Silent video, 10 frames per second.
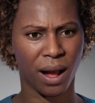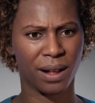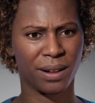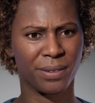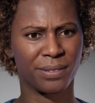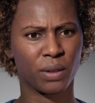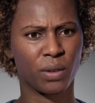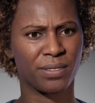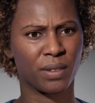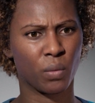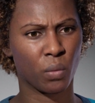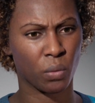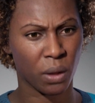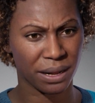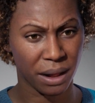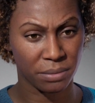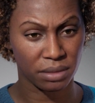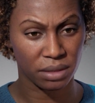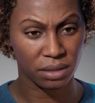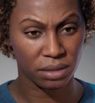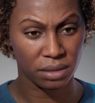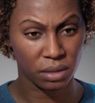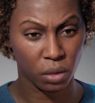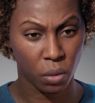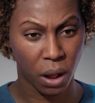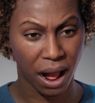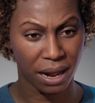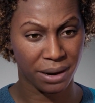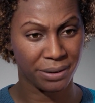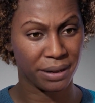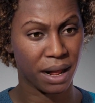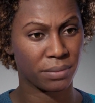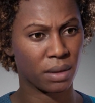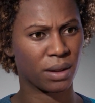angry with you. I am so angry, I'm